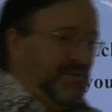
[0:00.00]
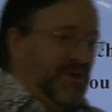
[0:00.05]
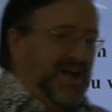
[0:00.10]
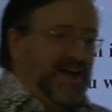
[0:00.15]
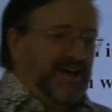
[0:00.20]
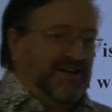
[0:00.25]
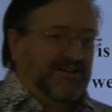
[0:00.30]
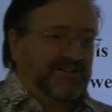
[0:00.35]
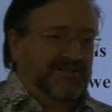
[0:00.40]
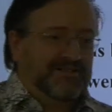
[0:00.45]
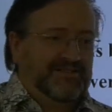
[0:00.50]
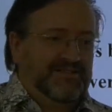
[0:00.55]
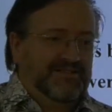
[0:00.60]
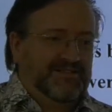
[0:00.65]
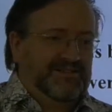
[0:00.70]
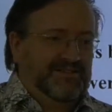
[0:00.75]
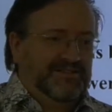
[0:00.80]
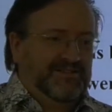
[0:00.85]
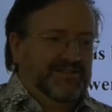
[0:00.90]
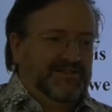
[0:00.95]

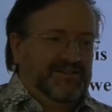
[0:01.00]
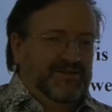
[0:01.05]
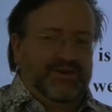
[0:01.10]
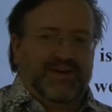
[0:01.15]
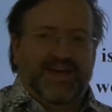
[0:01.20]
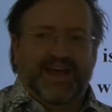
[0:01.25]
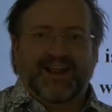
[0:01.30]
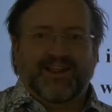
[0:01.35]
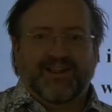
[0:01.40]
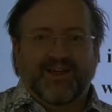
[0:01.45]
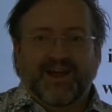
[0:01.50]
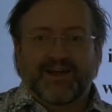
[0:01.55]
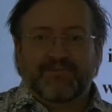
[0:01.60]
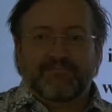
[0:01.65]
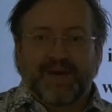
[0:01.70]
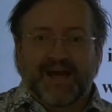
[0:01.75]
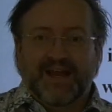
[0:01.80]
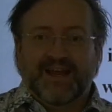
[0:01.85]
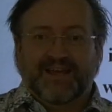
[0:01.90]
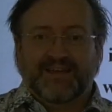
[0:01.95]
Well, you get a lot
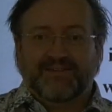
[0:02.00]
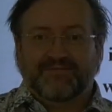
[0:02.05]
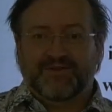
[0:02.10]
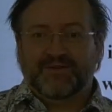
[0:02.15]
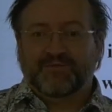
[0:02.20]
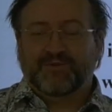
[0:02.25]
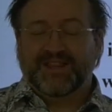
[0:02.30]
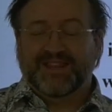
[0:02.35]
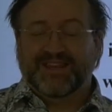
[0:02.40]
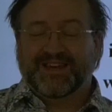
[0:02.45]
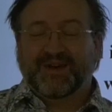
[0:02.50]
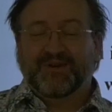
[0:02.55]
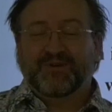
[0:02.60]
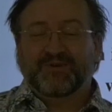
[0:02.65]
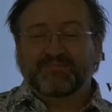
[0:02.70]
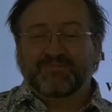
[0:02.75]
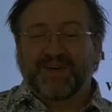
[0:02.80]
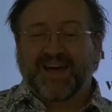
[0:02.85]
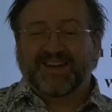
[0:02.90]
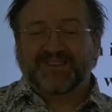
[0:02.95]
of money if you win the
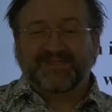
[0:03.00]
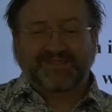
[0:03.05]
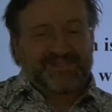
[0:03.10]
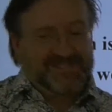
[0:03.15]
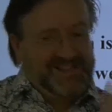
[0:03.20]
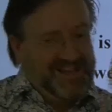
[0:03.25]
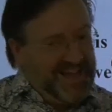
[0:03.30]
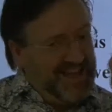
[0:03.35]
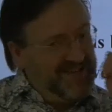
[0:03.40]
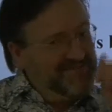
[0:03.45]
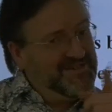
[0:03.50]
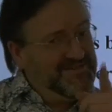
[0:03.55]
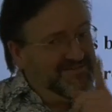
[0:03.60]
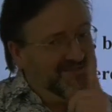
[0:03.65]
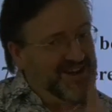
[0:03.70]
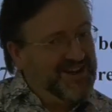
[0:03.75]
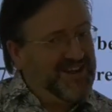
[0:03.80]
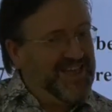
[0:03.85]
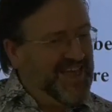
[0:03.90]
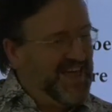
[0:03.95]
gold medal, so I'd be
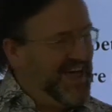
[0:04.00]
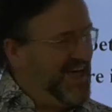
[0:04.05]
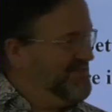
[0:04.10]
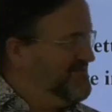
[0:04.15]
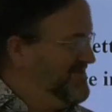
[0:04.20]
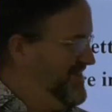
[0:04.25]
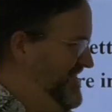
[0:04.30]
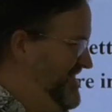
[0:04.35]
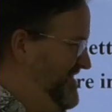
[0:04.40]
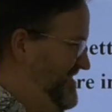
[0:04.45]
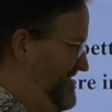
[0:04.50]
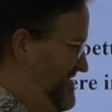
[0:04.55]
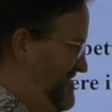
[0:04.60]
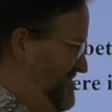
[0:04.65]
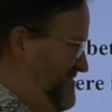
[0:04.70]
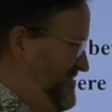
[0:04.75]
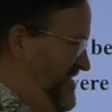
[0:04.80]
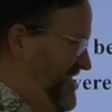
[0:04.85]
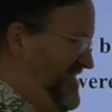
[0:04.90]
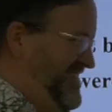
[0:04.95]
very happy to
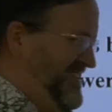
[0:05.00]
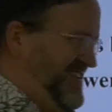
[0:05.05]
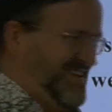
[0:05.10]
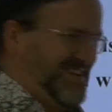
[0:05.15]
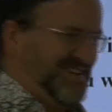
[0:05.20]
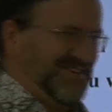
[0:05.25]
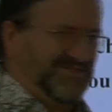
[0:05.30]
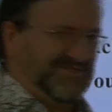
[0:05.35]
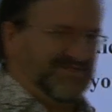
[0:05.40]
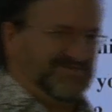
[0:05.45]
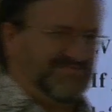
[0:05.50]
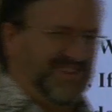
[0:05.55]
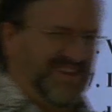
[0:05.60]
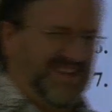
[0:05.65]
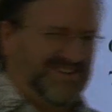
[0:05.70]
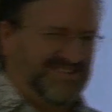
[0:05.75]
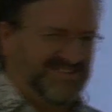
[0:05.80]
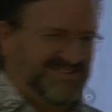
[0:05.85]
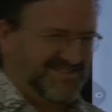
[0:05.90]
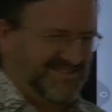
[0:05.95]
win the gold
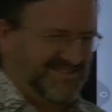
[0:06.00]
medal.